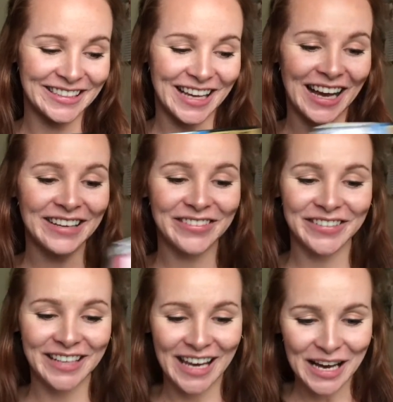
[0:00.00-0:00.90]
I
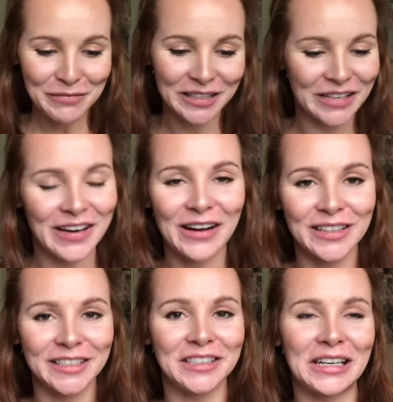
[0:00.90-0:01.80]
can't believe how
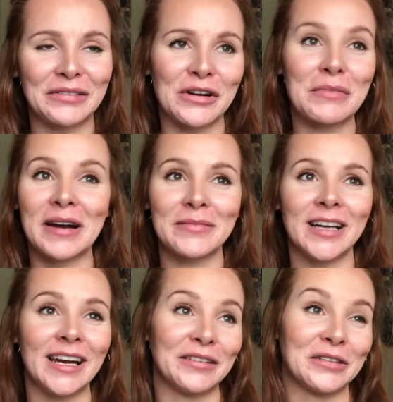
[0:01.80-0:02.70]
little I wrote, but I'm
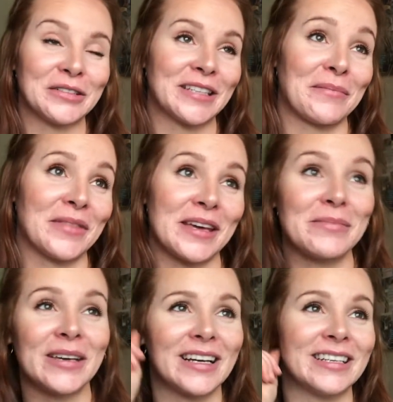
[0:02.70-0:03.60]
glad I wrote something
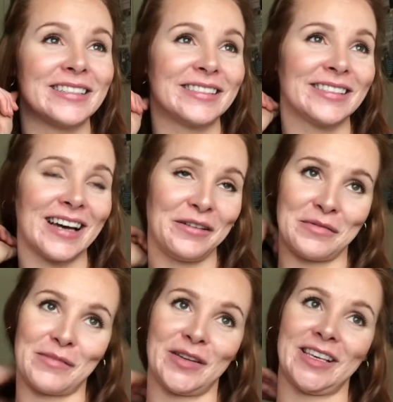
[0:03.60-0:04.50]
because I
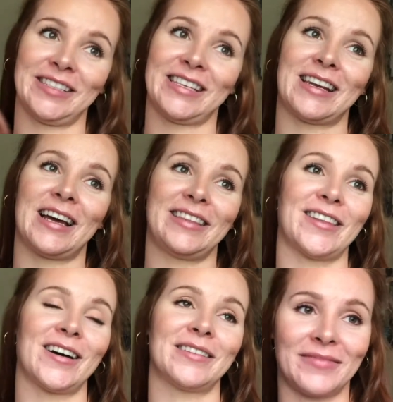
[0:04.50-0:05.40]
remember this and I
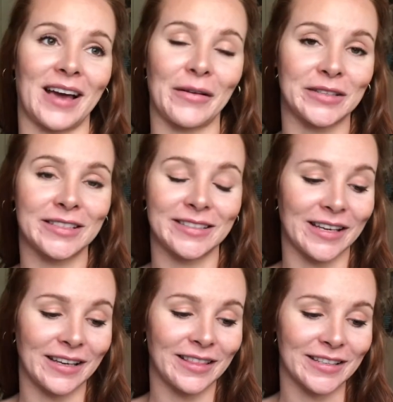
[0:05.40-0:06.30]
thought I was
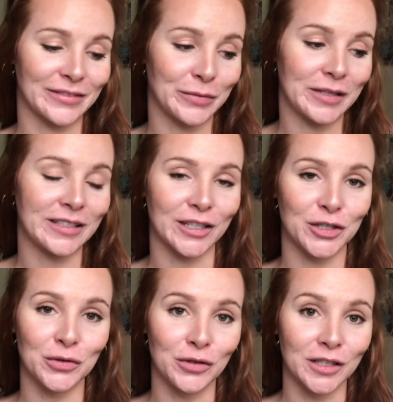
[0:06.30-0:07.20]
like, this would be such a
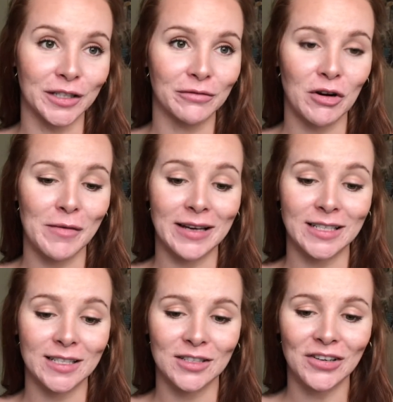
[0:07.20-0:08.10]
cool romantic
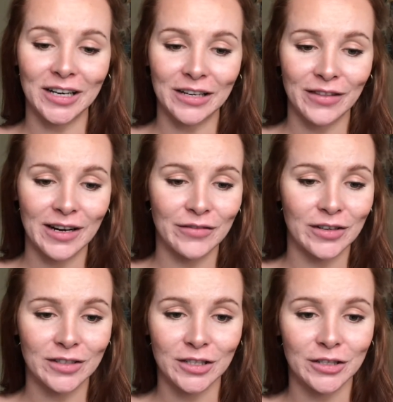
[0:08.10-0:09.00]
story if that ever
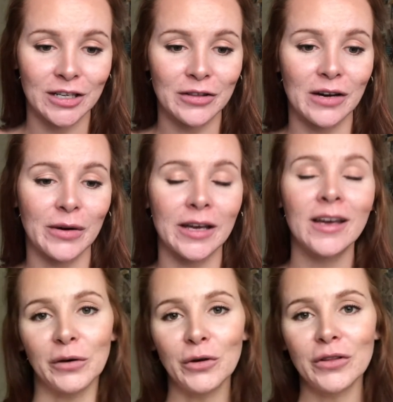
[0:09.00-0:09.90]
turned out that way.
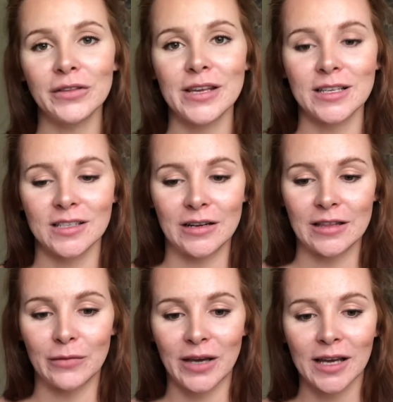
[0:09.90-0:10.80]
whole thing started
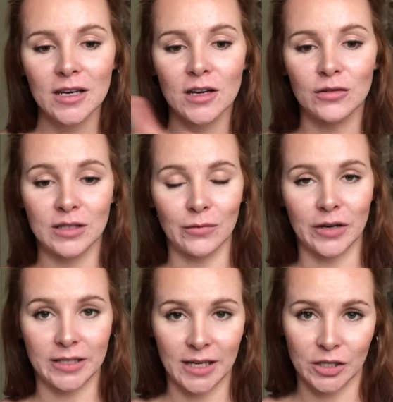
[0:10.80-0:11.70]
that we had to go somewhere
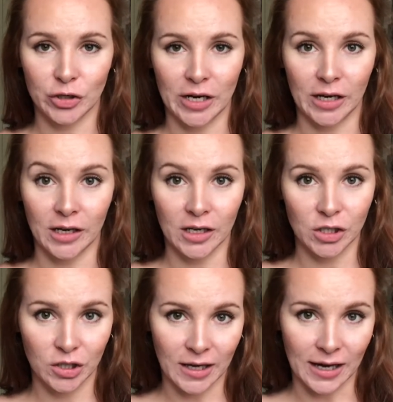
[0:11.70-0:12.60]
and take a train
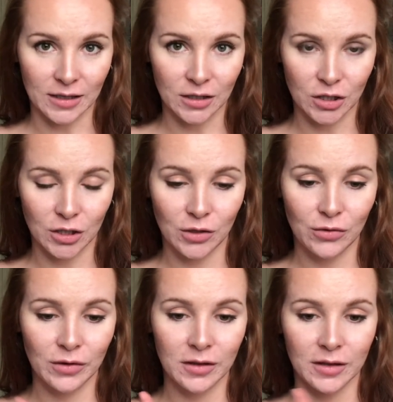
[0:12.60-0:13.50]
to get
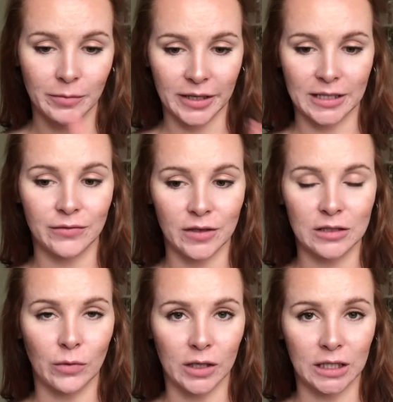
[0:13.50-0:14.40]
to the place for this
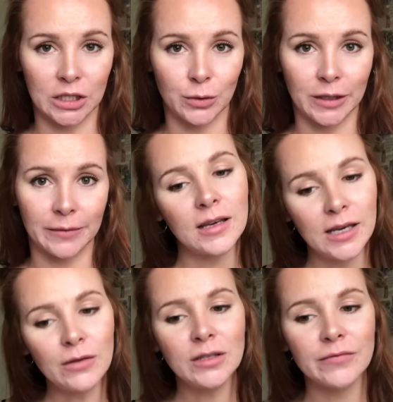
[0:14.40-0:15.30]
walking tour.
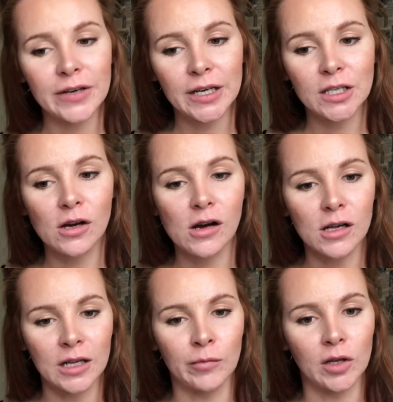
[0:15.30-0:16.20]
He was very tall
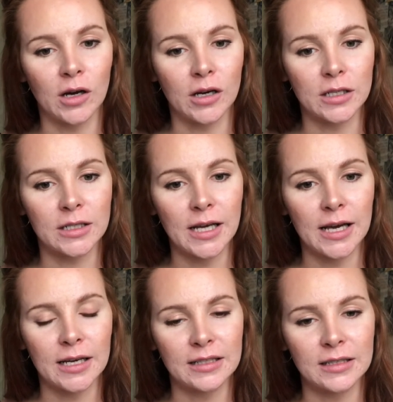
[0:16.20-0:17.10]
and blonde,
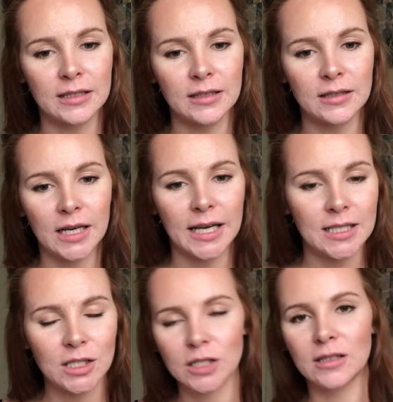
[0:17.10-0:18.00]
and I
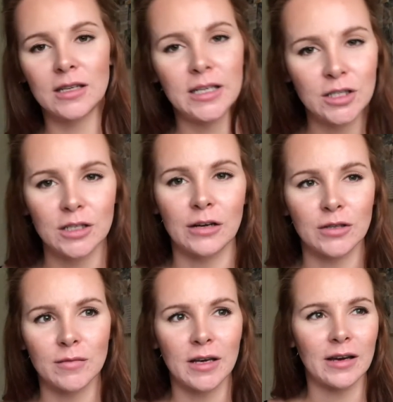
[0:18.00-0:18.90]
guess just he stood out to
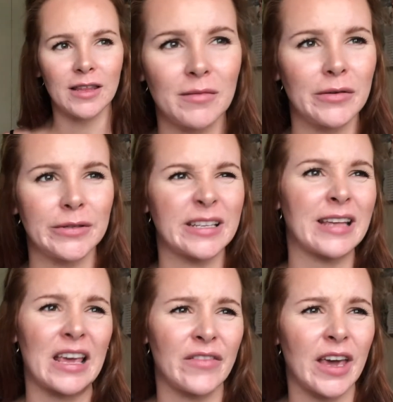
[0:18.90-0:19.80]
me. I think maybe it was his
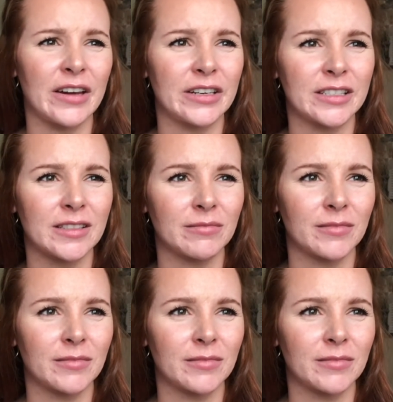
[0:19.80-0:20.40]
aviators.